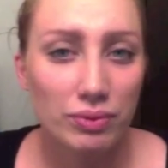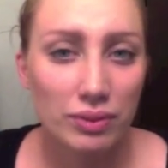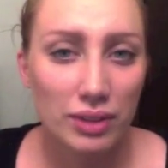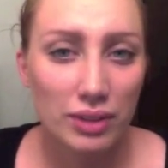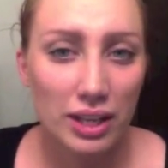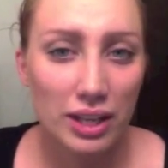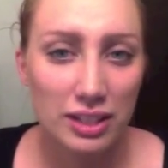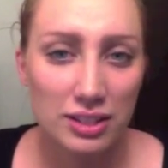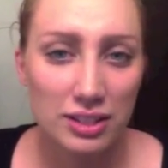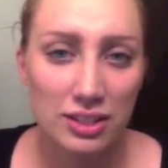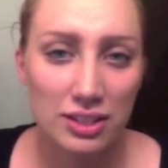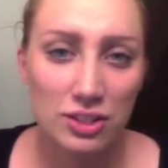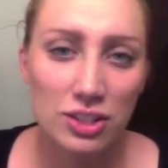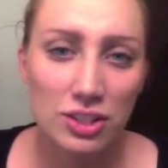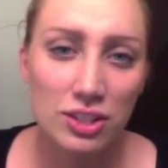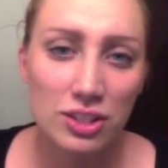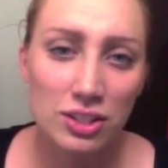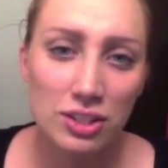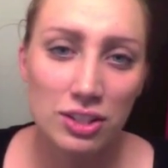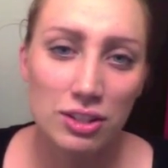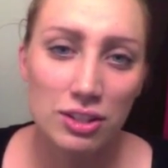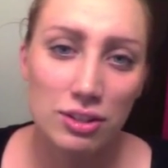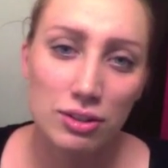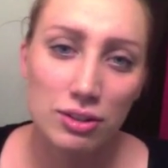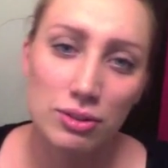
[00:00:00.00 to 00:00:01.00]
I
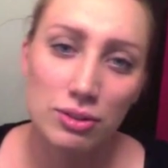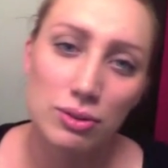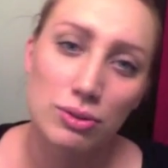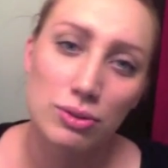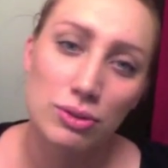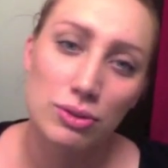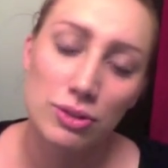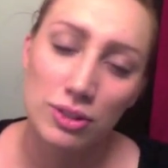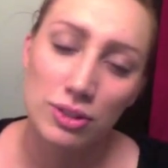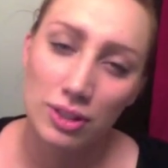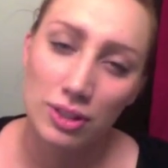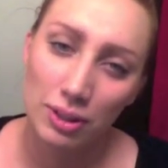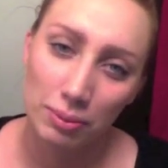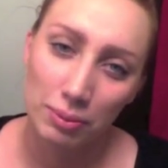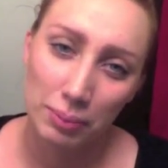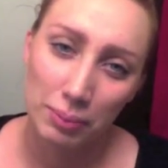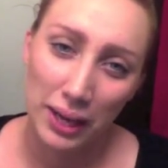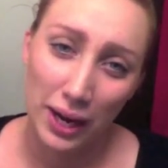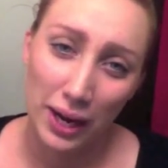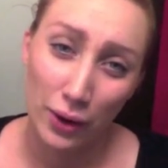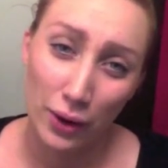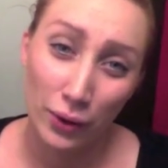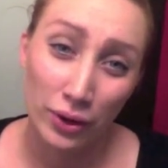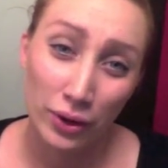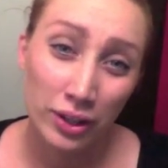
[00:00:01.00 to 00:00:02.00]
suggest you use
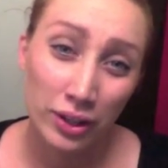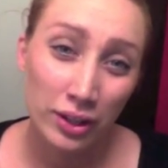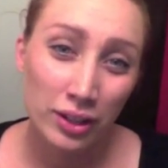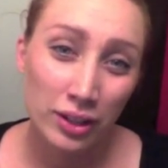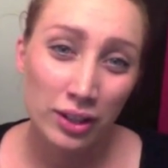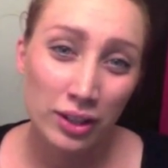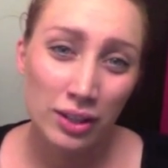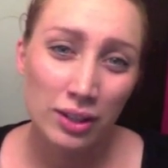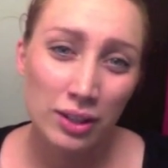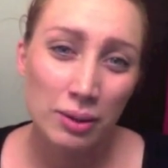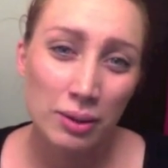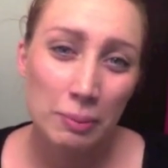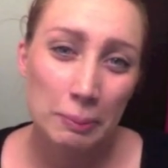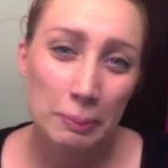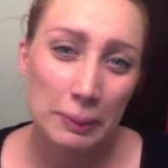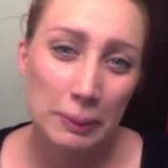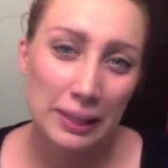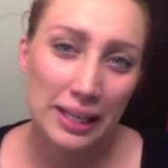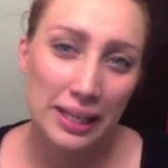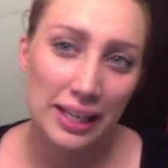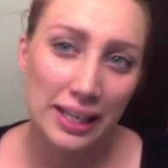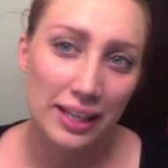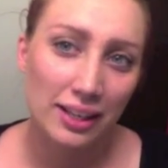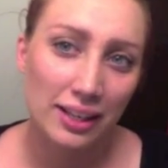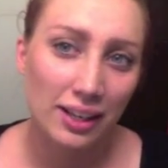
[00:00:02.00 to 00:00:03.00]
powder,
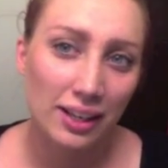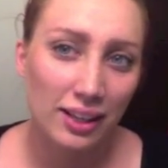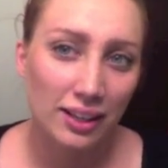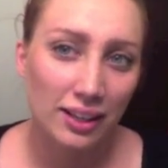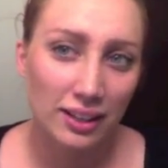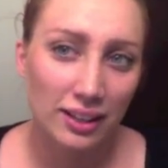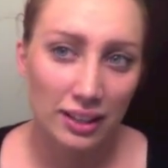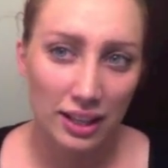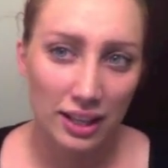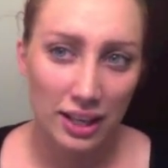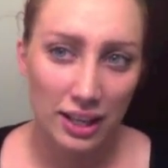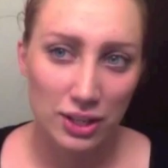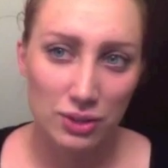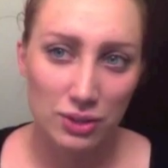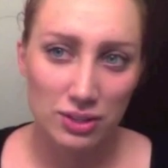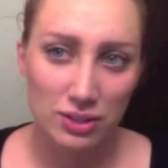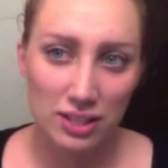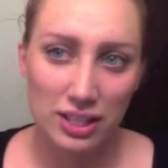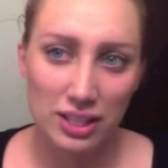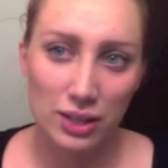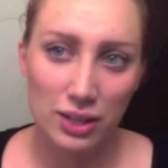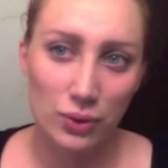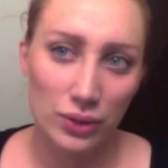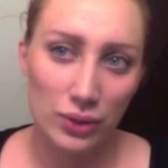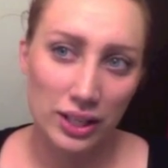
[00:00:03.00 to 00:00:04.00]
but I use
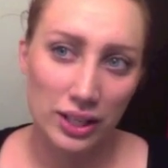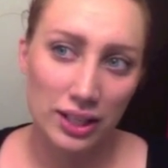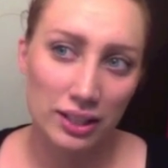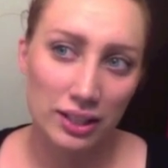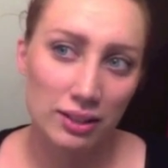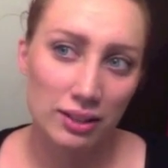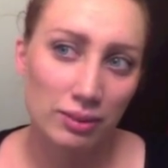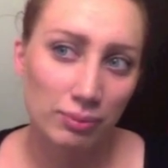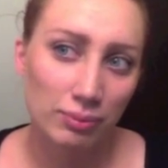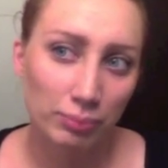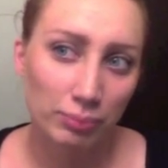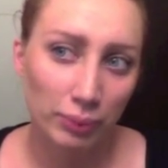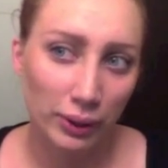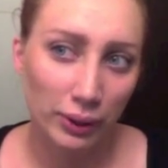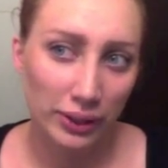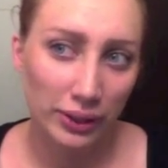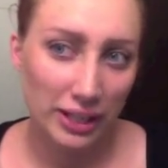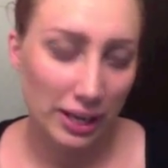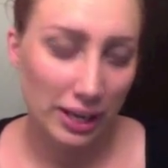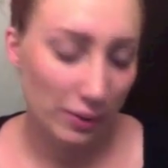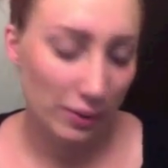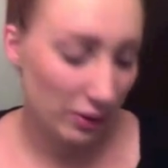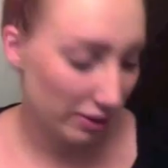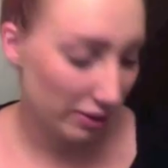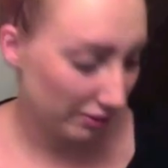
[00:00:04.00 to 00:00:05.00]
liquid, but
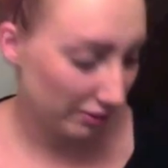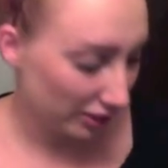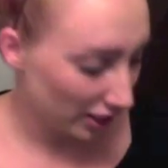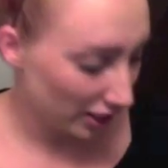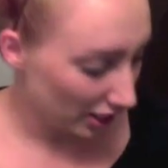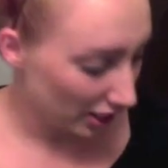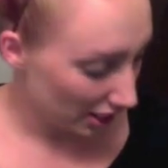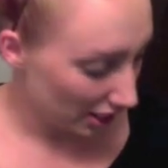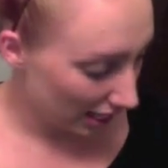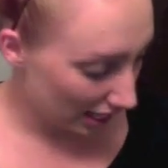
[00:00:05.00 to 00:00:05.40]
yeah, whatever.